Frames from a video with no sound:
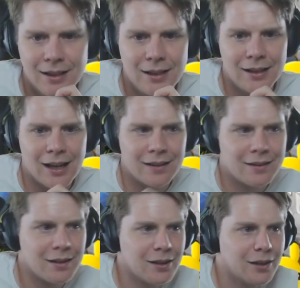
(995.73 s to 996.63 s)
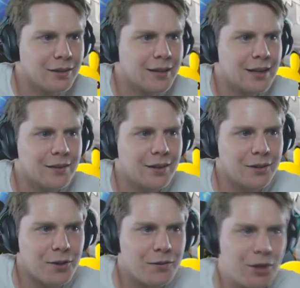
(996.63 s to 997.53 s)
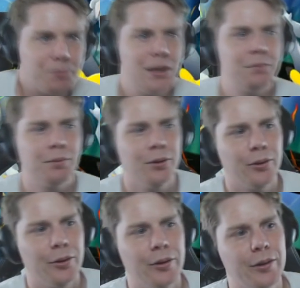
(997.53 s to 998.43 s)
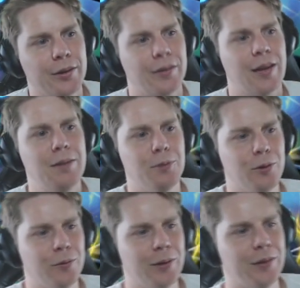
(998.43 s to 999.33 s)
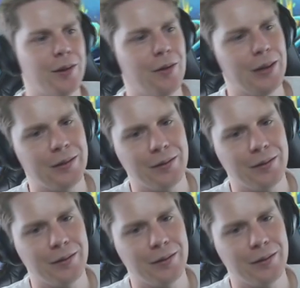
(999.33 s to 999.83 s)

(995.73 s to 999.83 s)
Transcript: That's the downside of having a big blue. The Z move is going to